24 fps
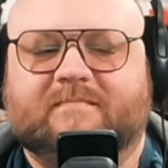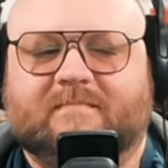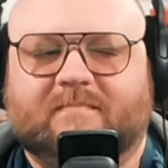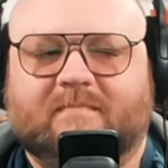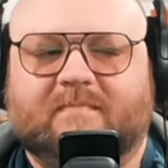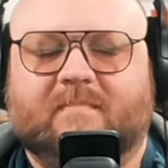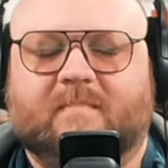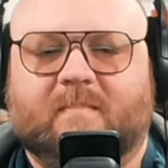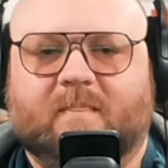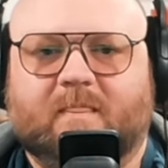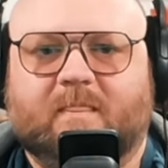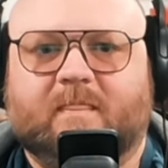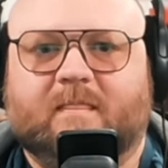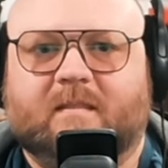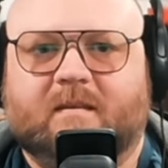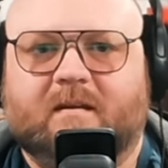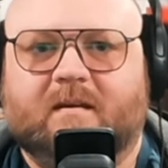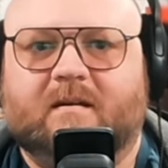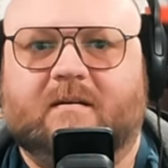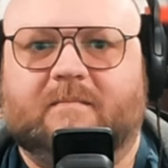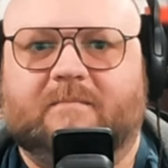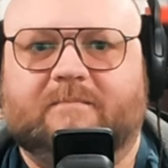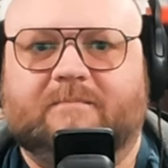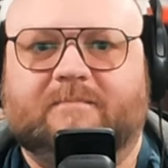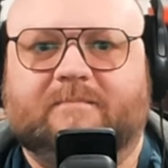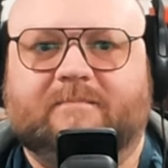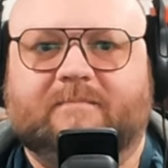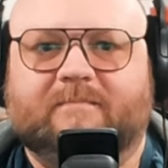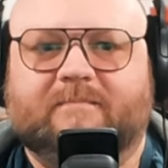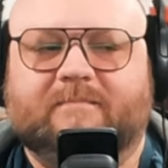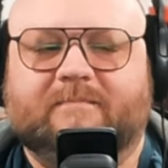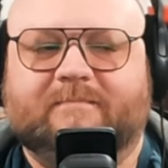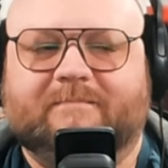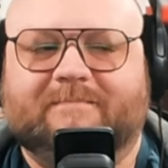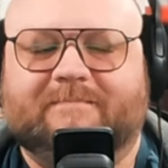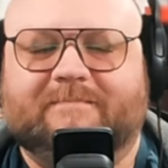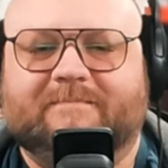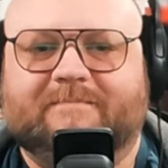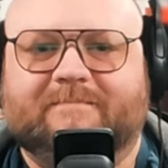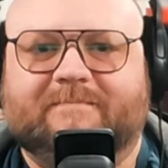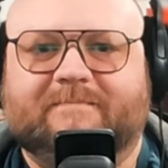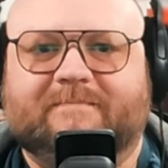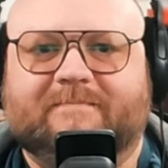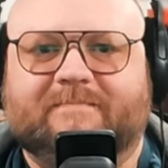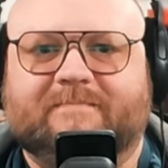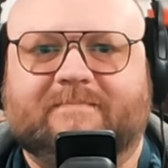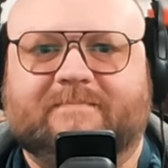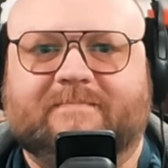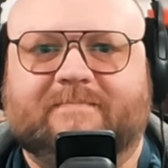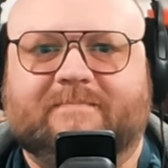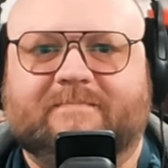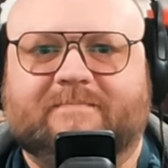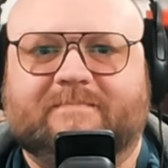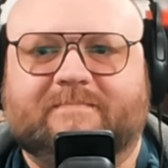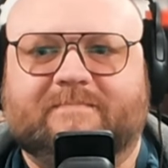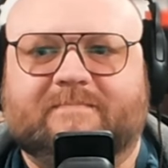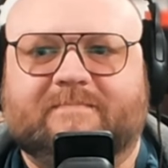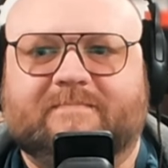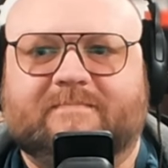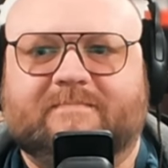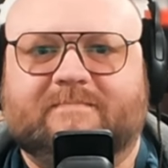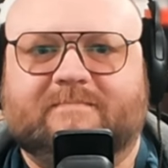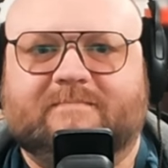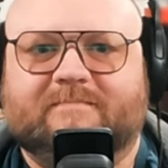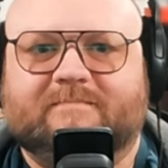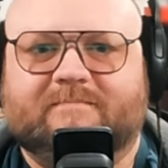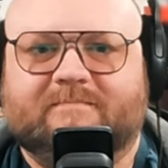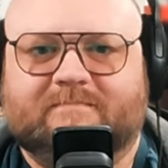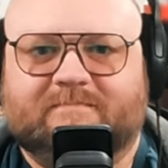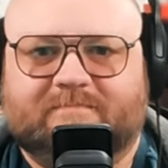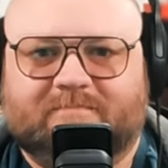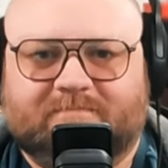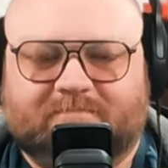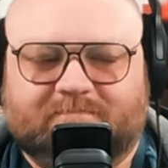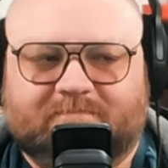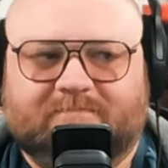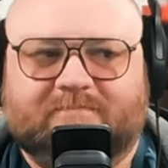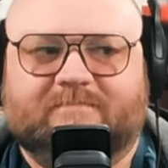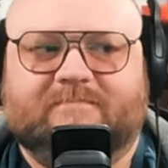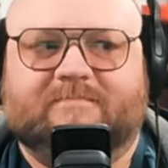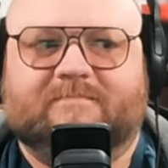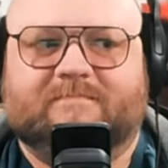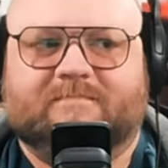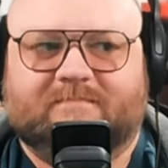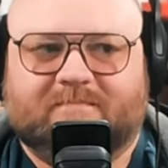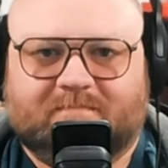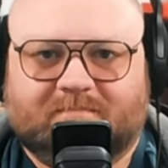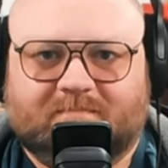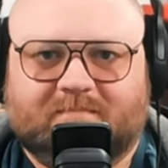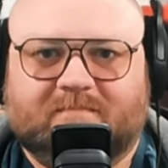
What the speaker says: [no speech]